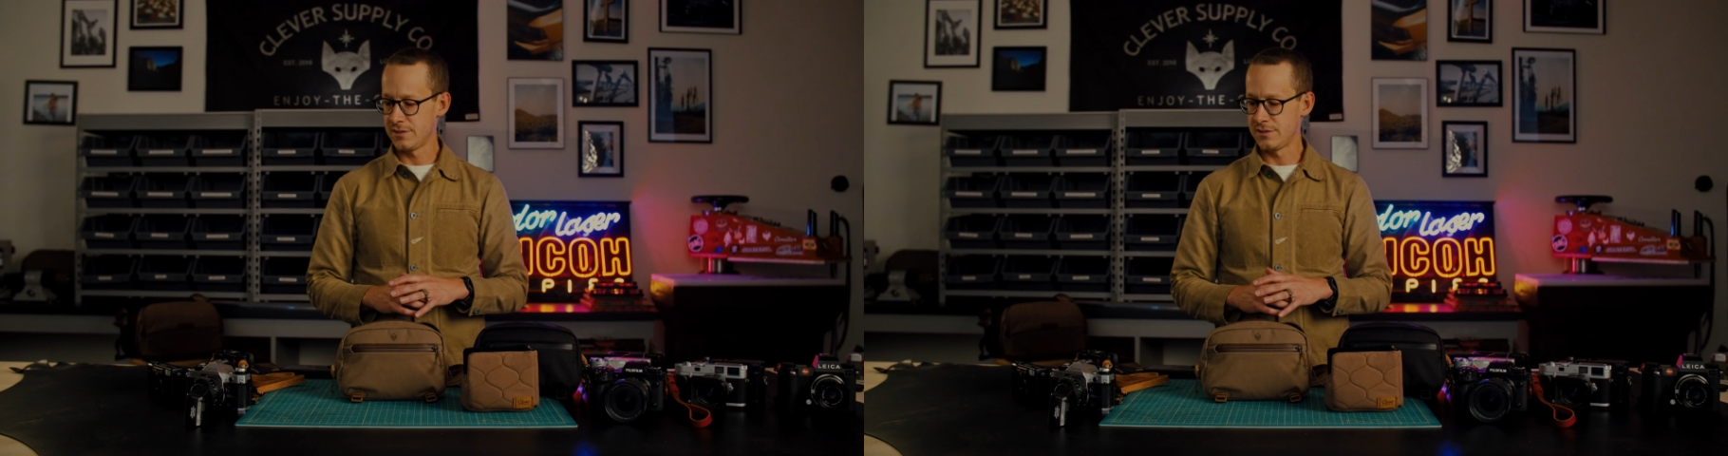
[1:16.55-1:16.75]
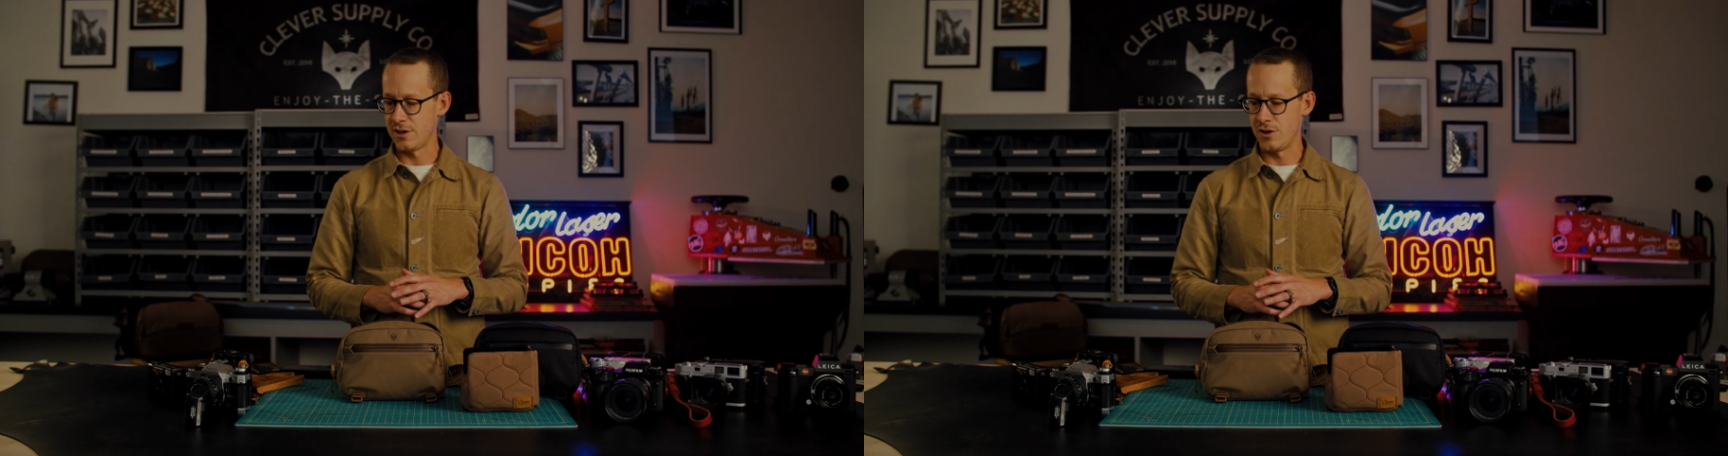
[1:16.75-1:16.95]

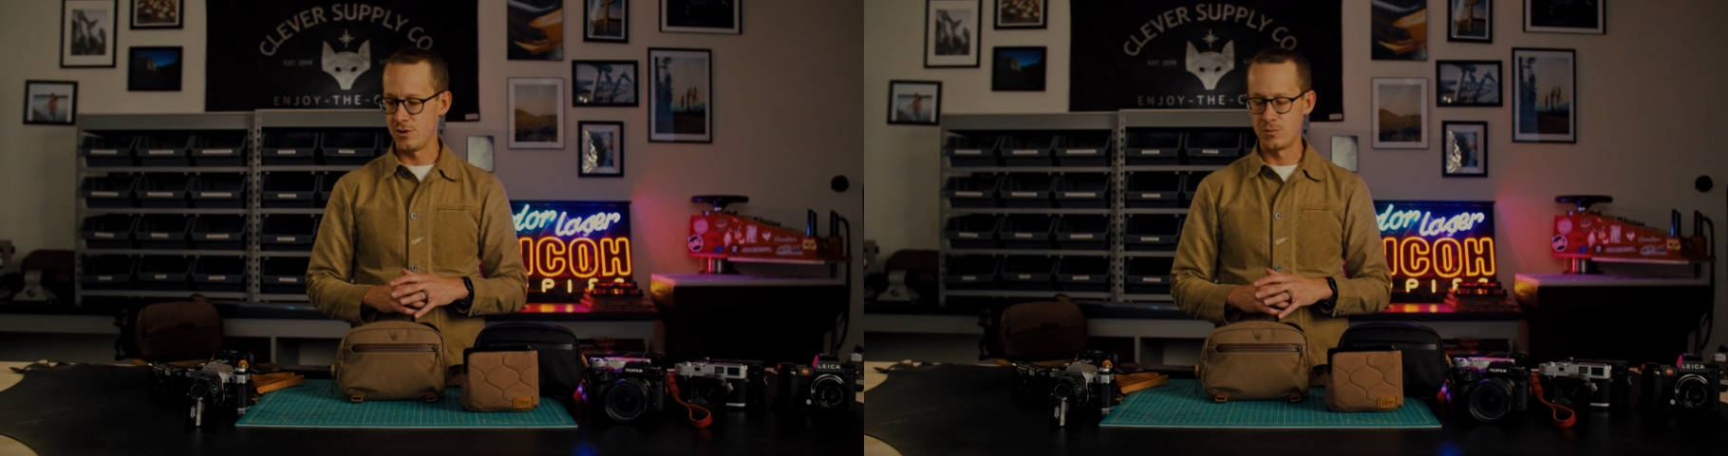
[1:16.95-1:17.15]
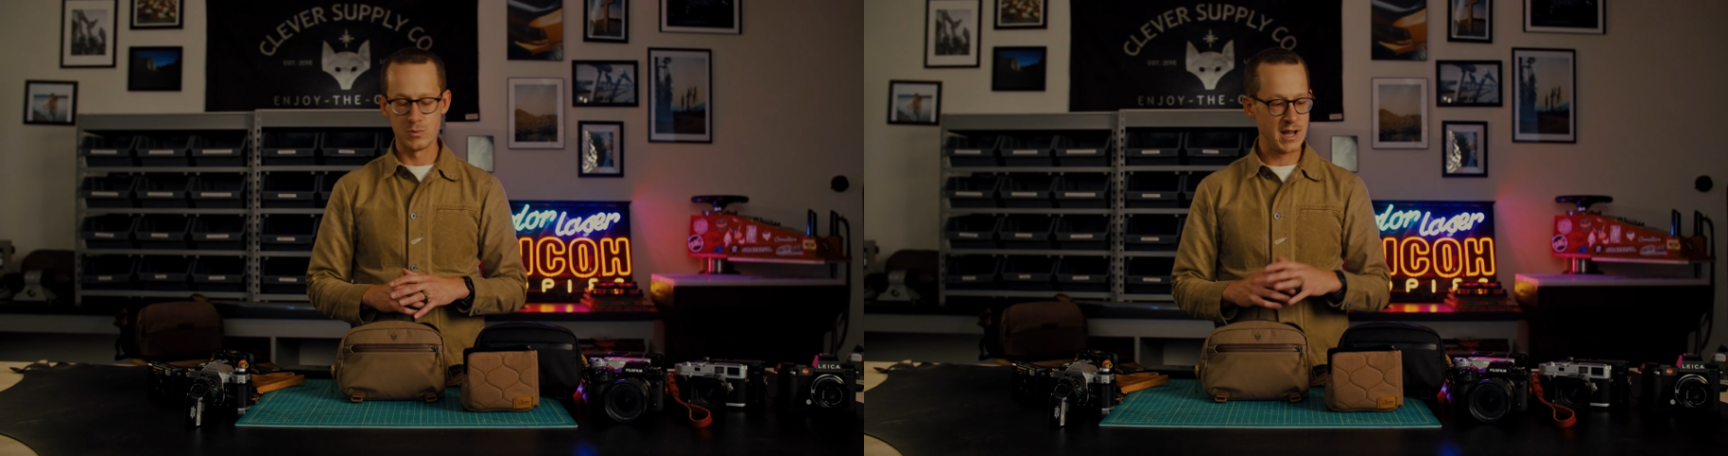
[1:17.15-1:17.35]

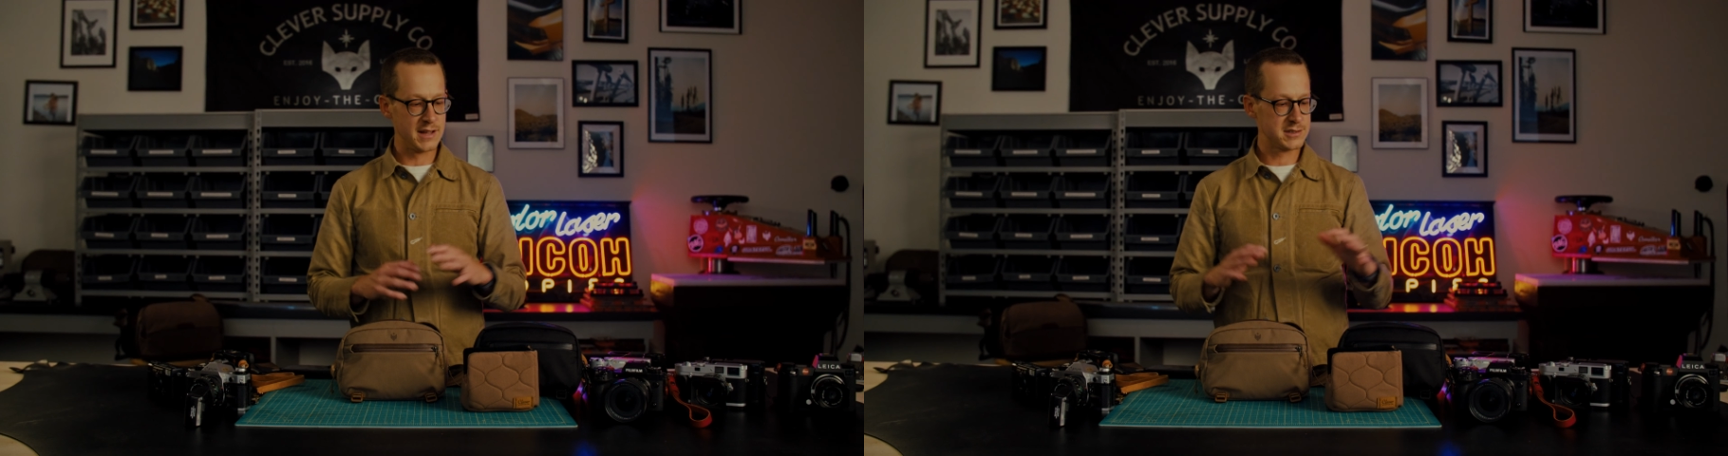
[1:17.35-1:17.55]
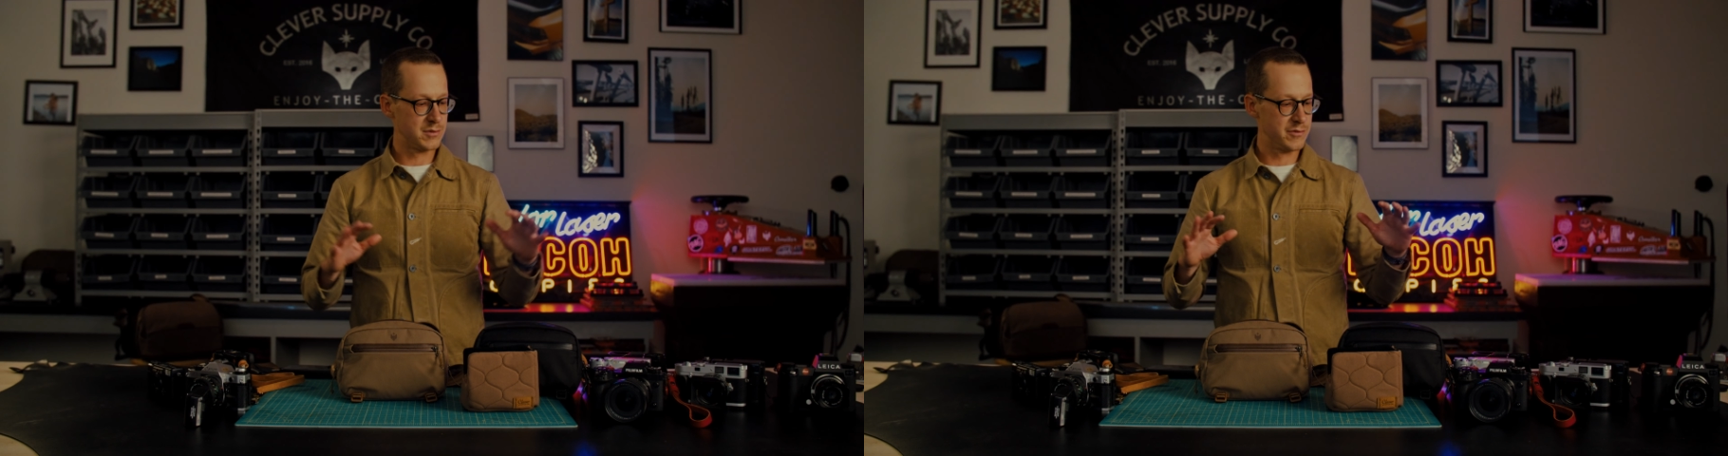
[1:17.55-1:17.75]
So we
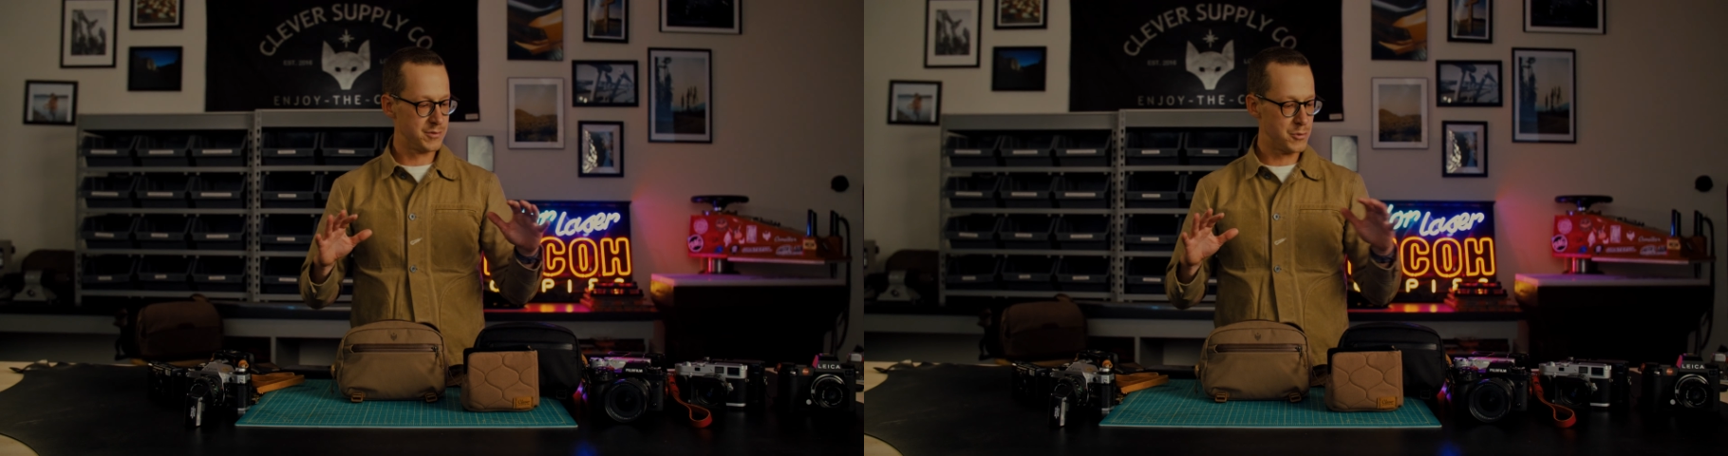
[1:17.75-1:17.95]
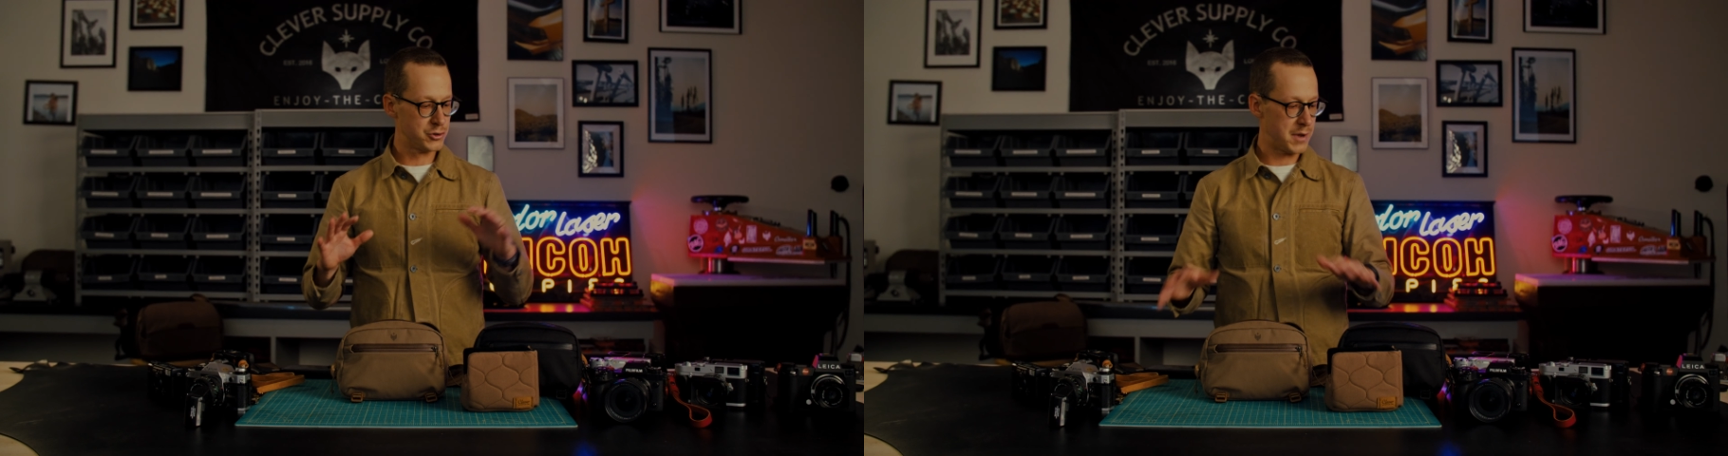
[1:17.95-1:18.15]
got some of
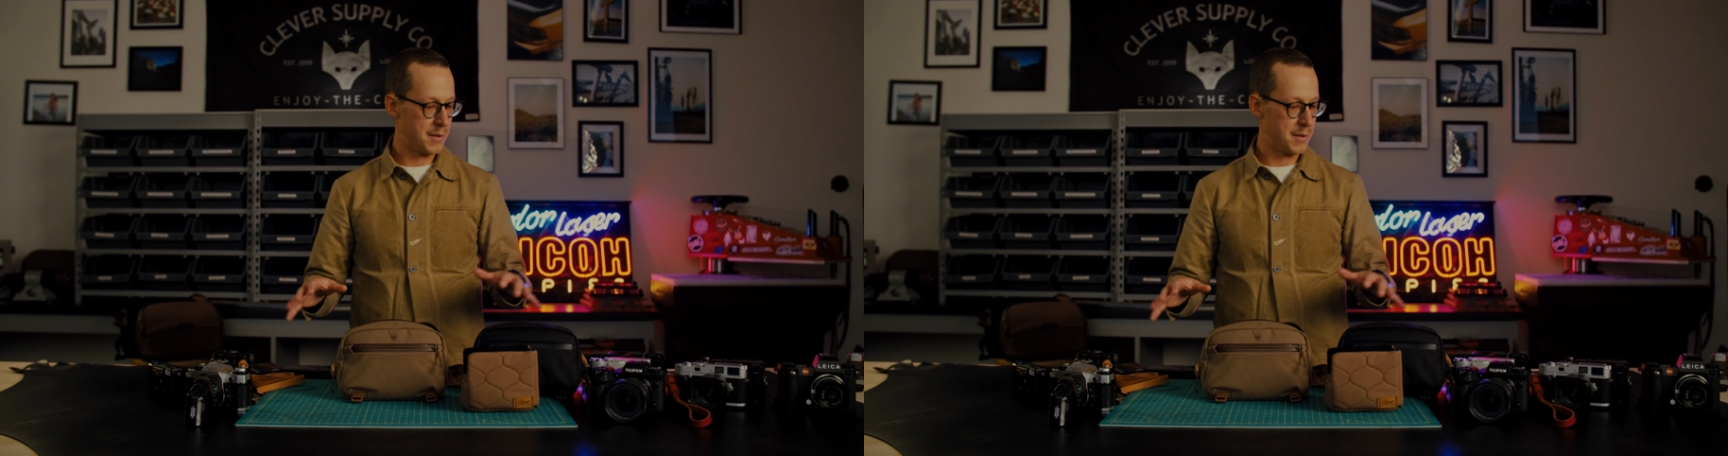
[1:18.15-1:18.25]
the most